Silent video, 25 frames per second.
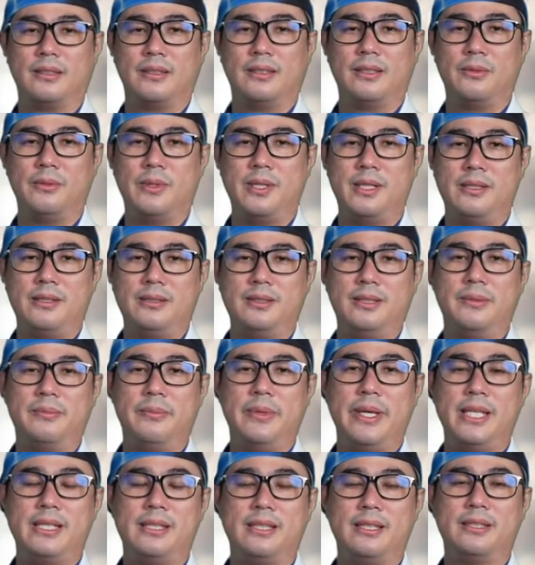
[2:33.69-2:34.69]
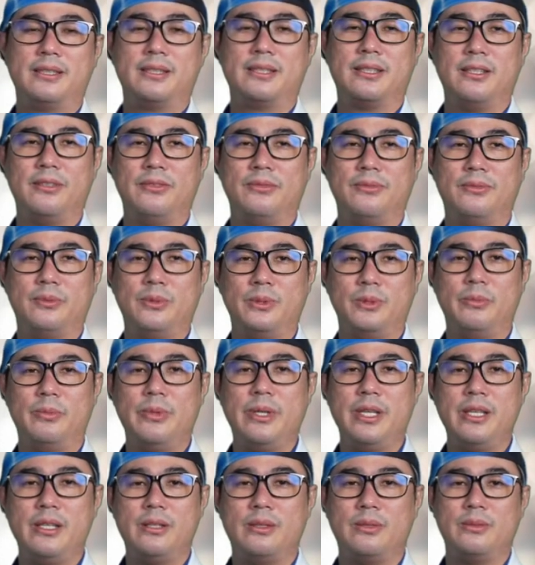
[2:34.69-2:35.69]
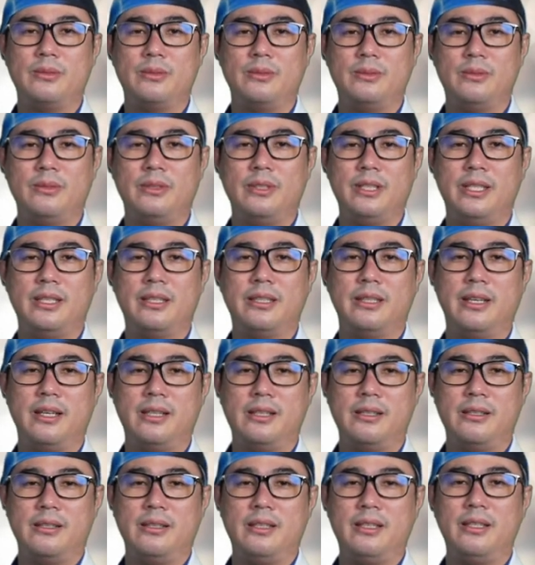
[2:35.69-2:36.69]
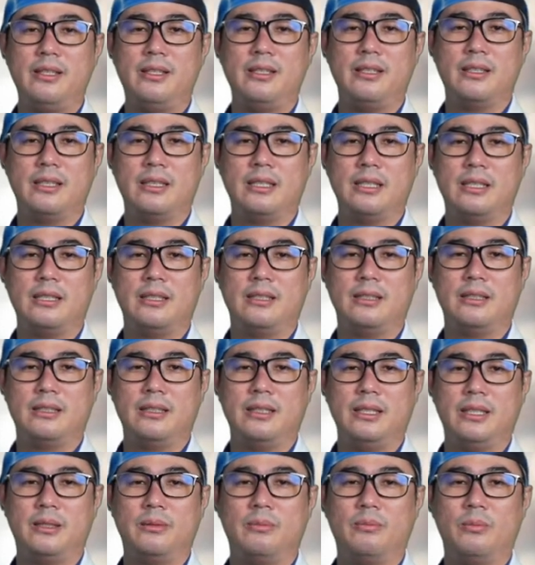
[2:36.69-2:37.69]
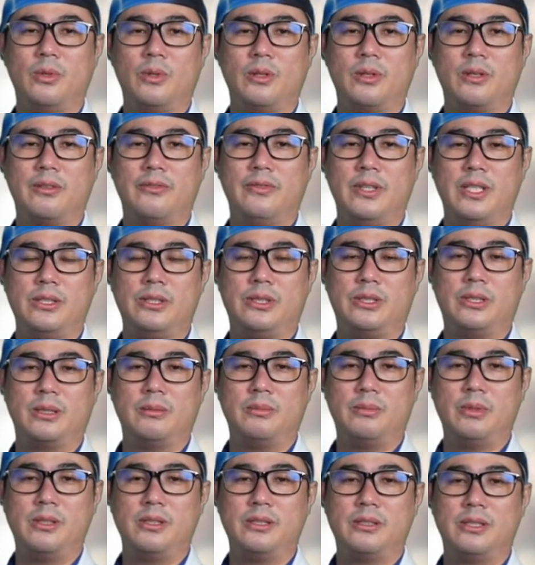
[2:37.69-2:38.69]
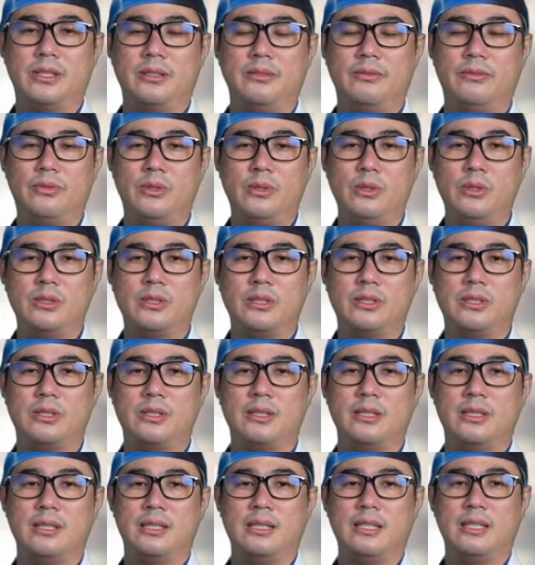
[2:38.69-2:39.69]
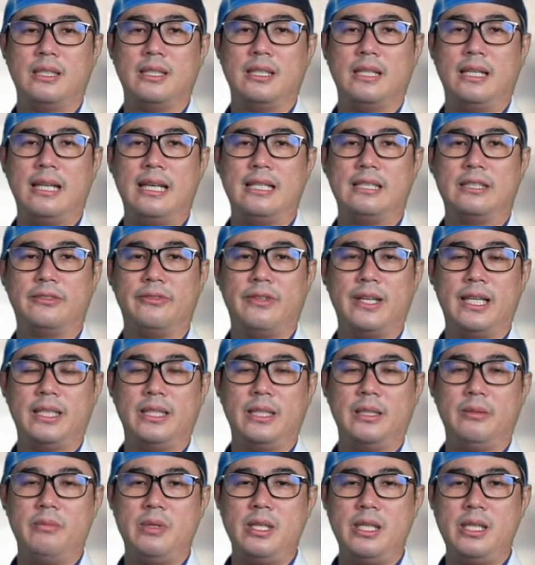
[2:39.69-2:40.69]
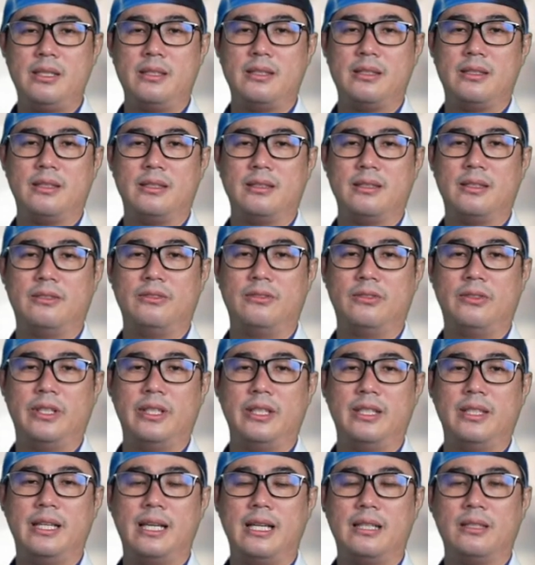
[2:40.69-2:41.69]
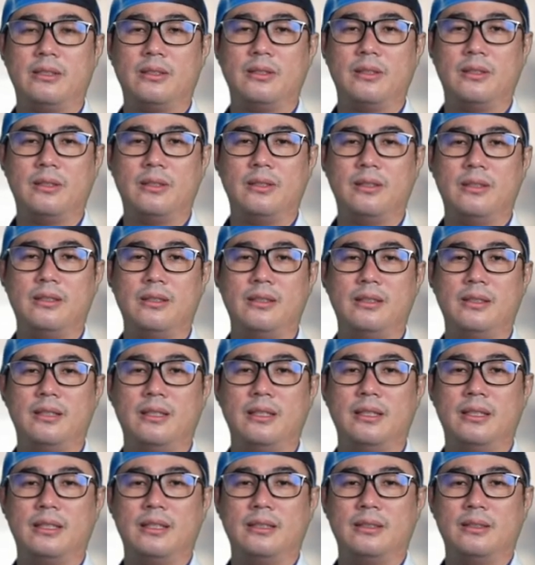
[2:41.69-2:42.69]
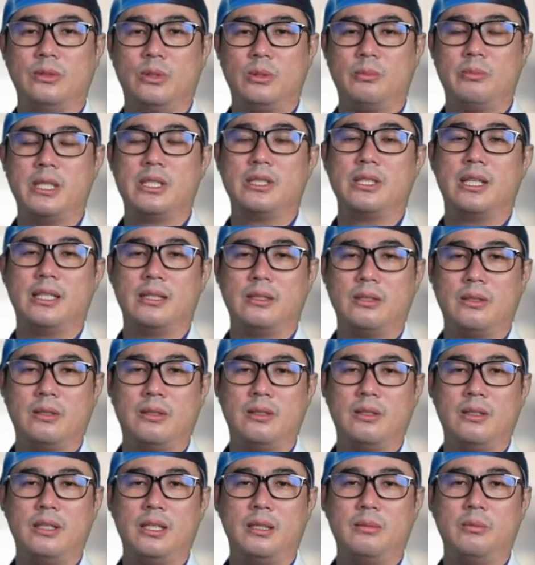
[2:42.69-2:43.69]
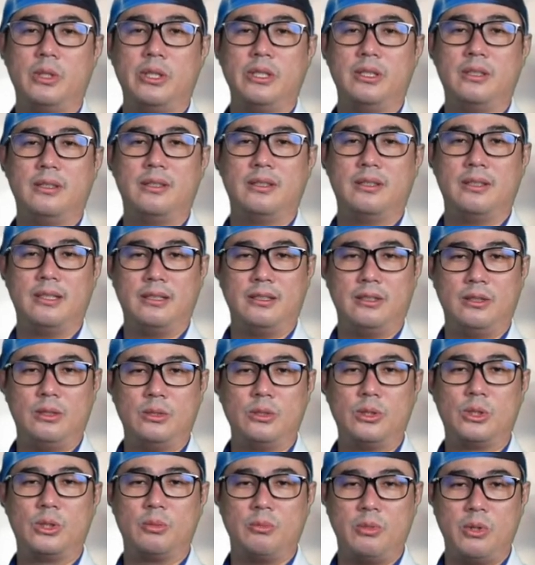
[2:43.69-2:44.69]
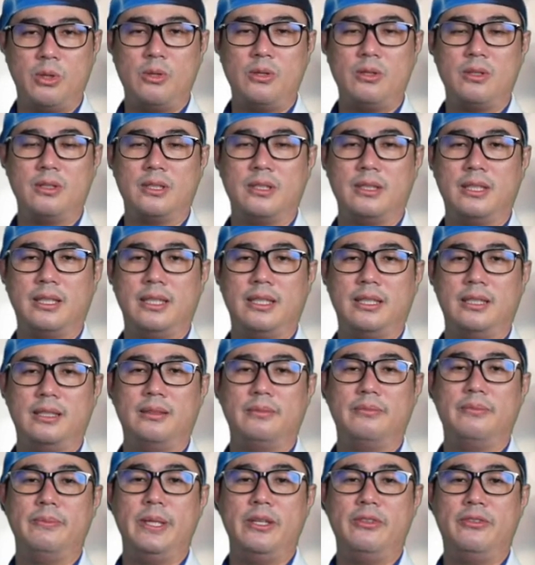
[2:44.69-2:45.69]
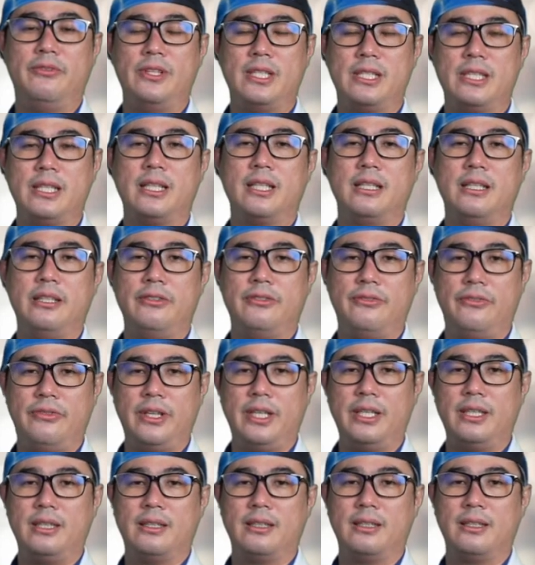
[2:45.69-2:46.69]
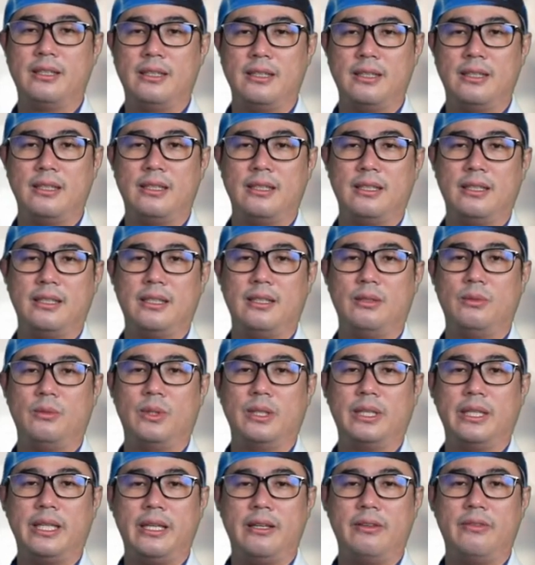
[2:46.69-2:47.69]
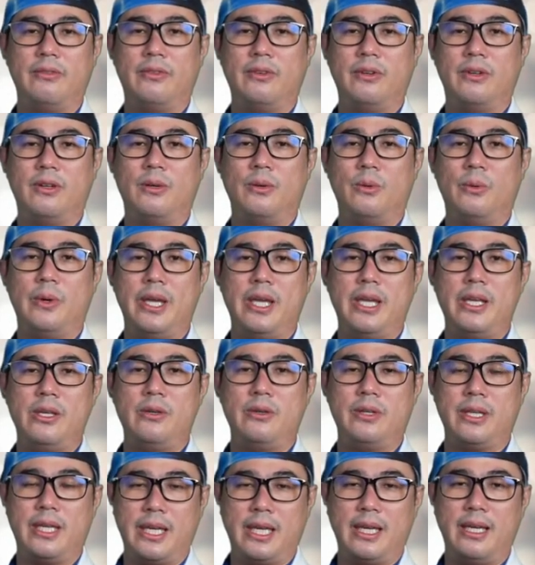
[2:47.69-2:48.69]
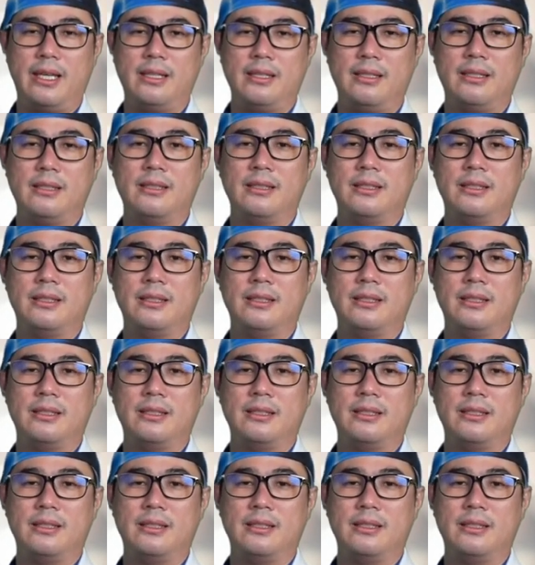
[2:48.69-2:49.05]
Well, the basic stuff would be to eat healthy, eat more vegetables and fruits, less fatty meat, avoid alcohol, too much alcohol, don't smoke, and be physically fit in whatever way you can.